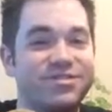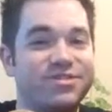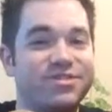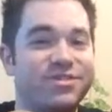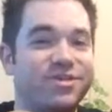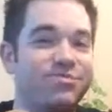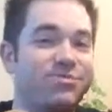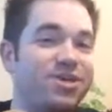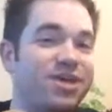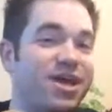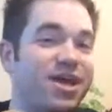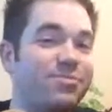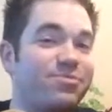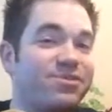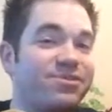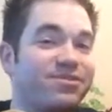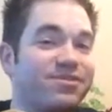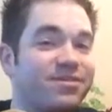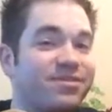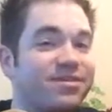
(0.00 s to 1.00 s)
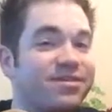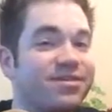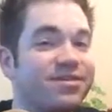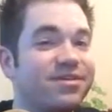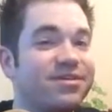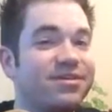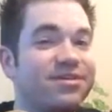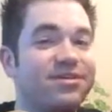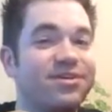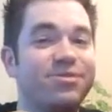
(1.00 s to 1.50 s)
It could be happy,
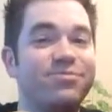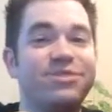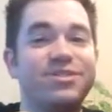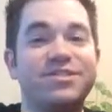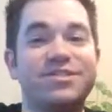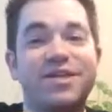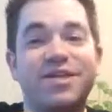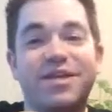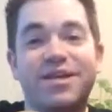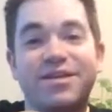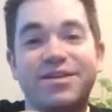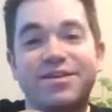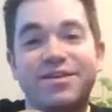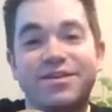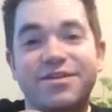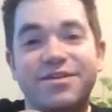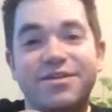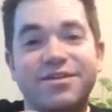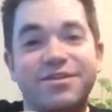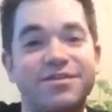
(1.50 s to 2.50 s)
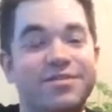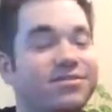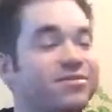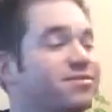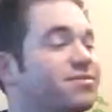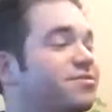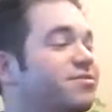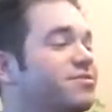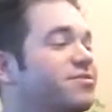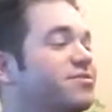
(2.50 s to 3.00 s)
could be sad,
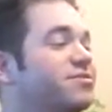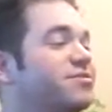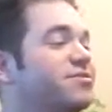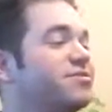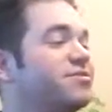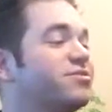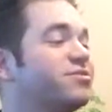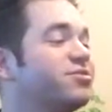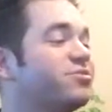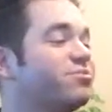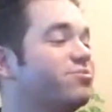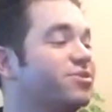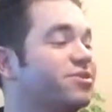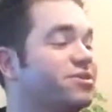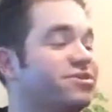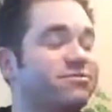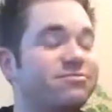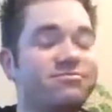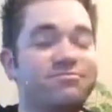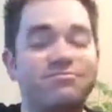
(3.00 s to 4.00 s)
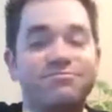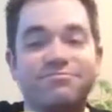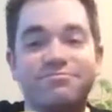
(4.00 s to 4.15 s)
could be